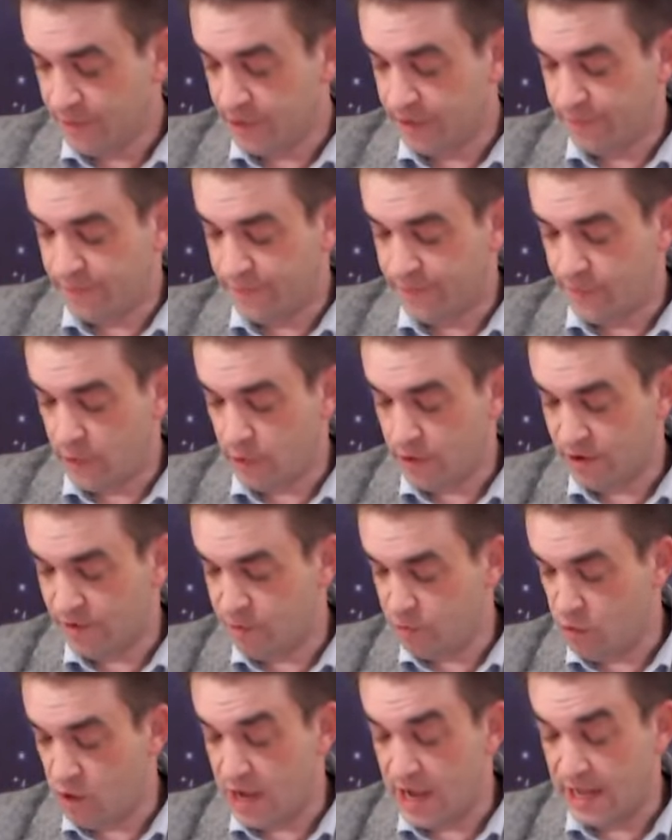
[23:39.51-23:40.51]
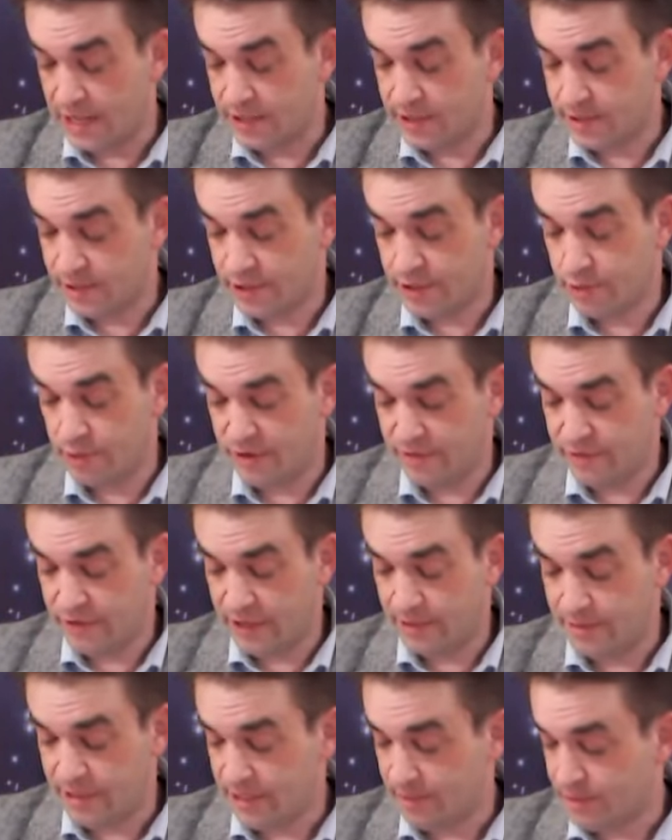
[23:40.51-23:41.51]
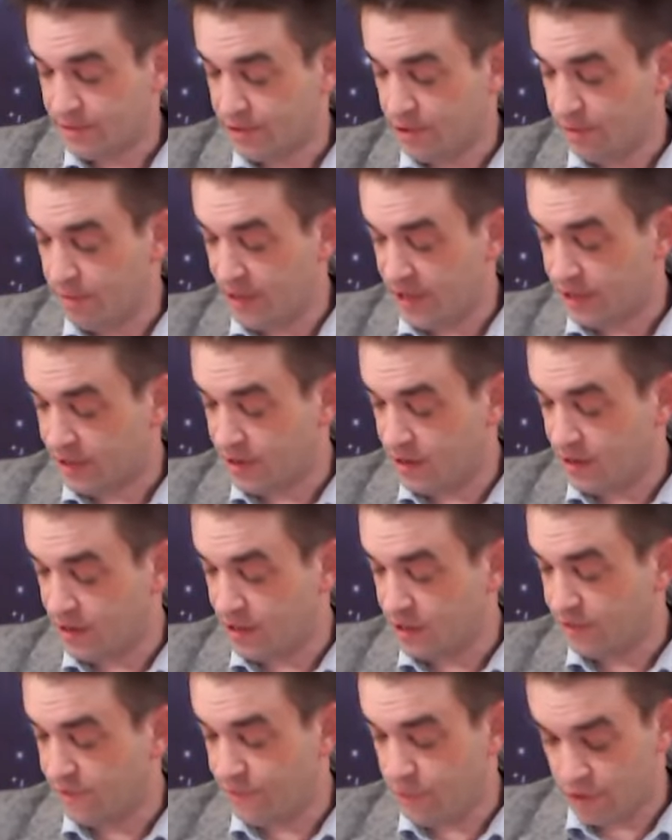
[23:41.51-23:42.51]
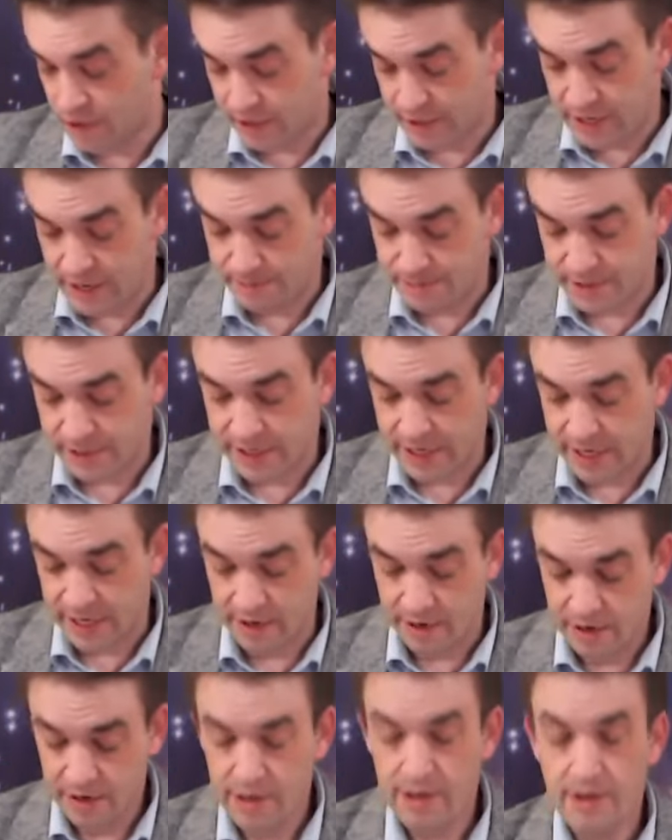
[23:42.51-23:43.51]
The Four of Wands, the Twin Flame Deep Soulmate card on the Four of Cups again.